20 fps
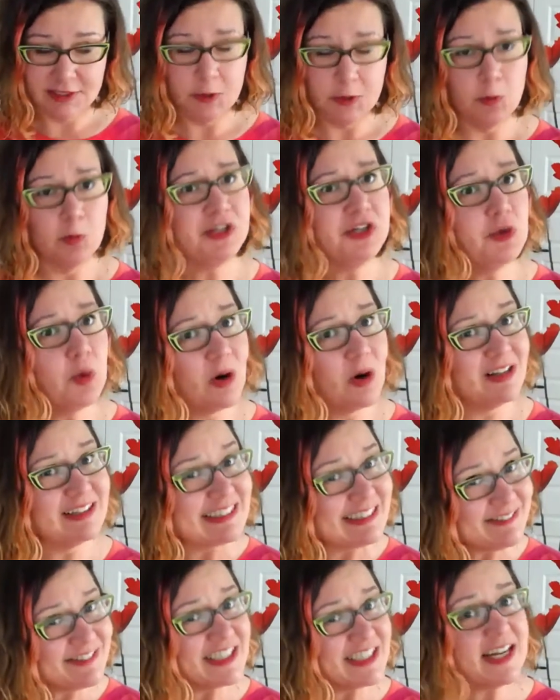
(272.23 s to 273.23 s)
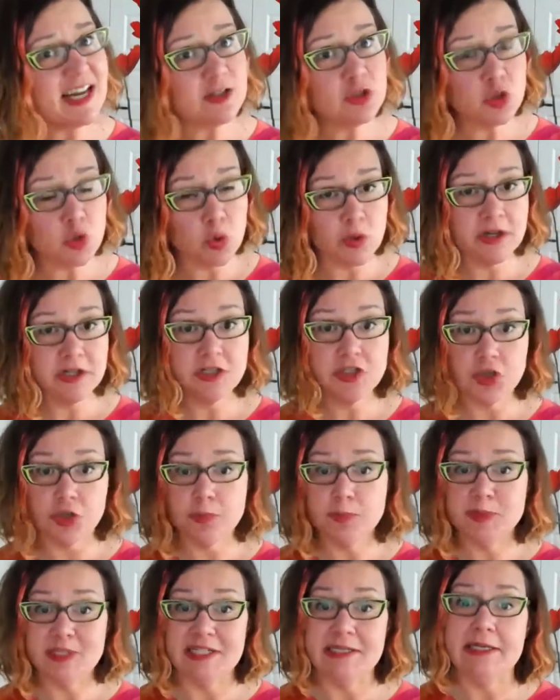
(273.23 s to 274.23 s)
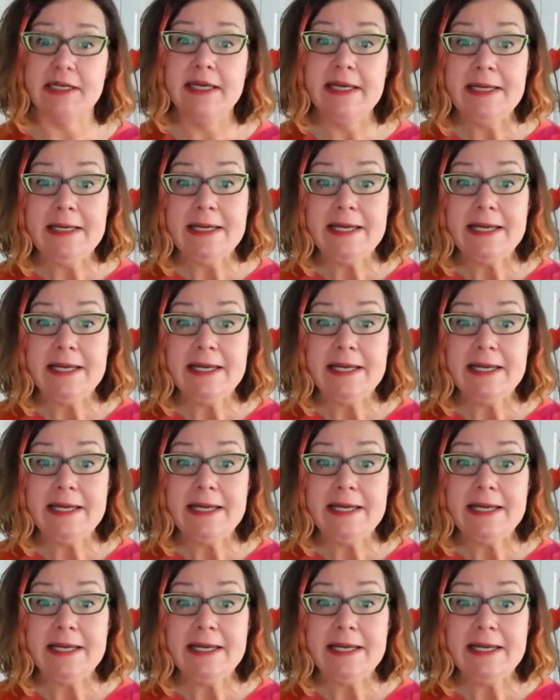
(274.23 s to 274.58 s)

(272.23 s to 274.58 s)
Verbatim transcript: when you are living next door to Derpton